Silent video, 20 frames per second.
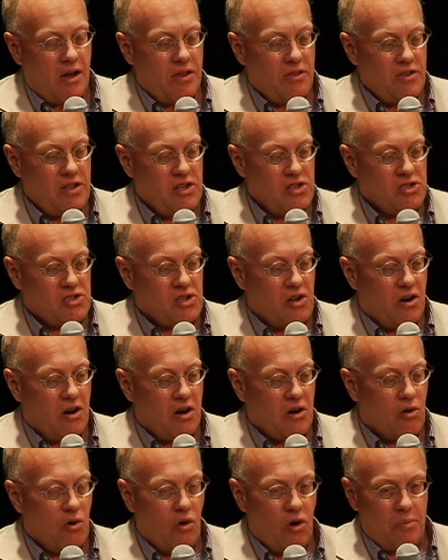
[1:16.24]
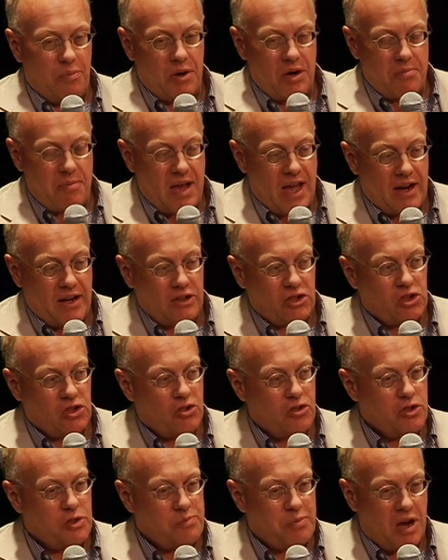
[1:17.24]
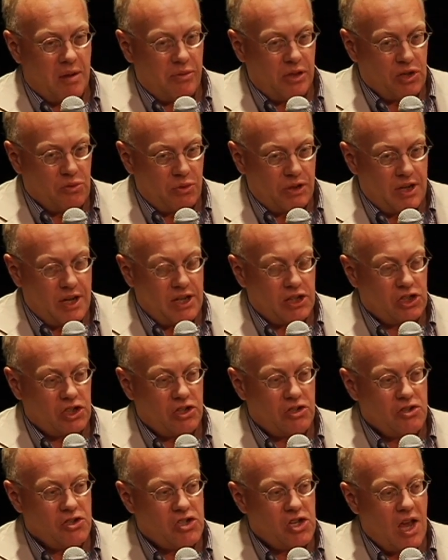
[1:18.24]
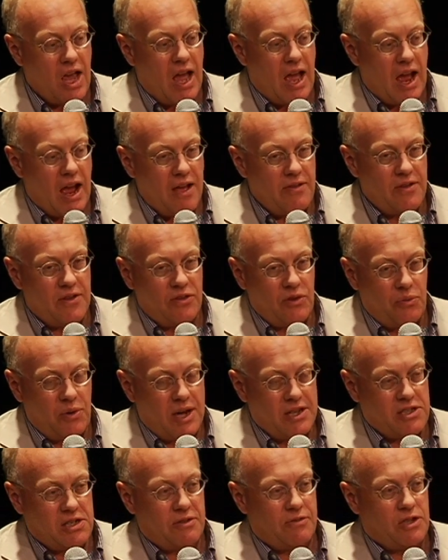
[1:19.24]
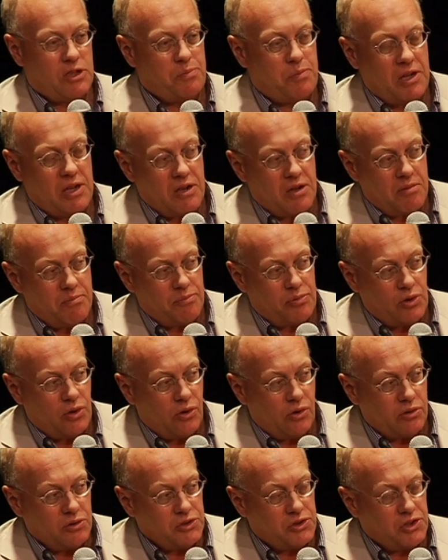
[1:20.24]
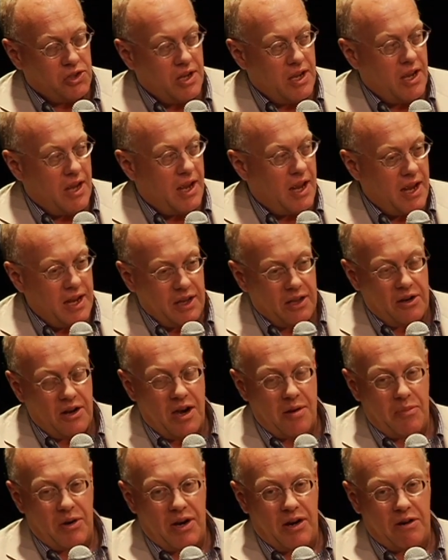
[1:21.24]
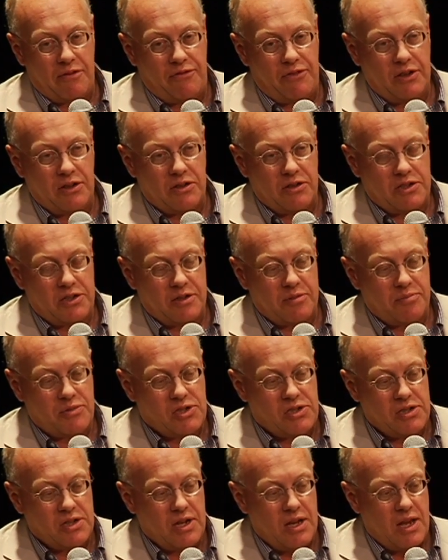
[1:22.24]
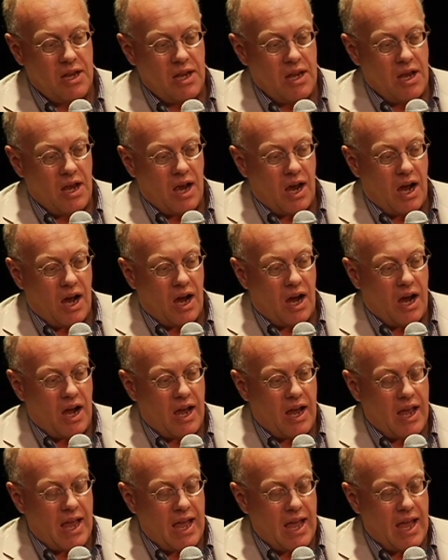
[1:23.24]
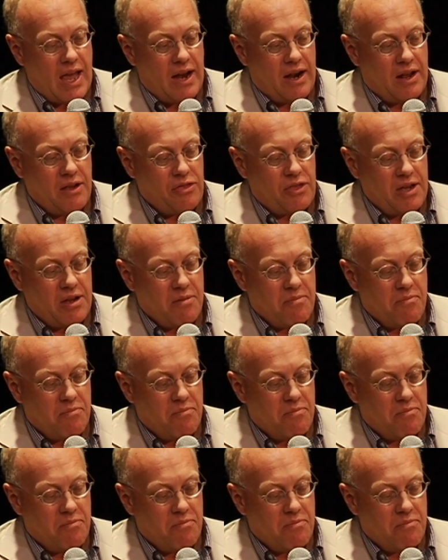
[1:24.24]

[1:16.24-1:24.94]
These are corporate managers, public relations, and then the rest of us become proles, hanging on by our fingertips. And I think